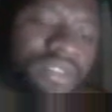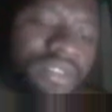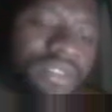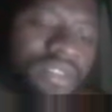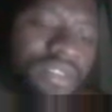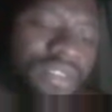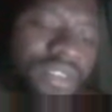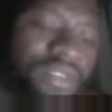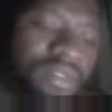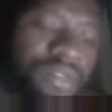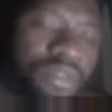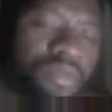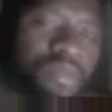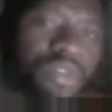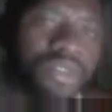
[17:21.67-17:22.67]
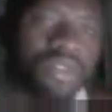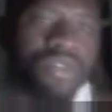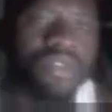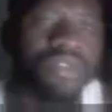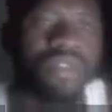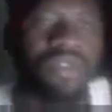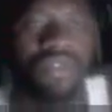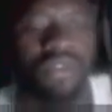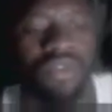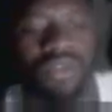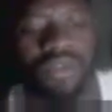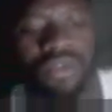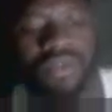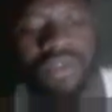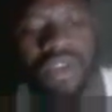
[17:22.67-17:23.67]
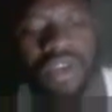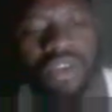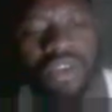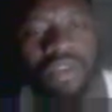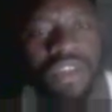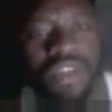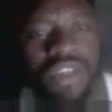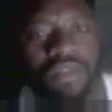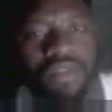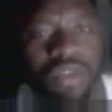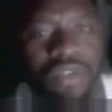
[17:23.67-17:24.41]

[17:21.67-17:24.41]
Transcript: the view mode. So you go to the object mode.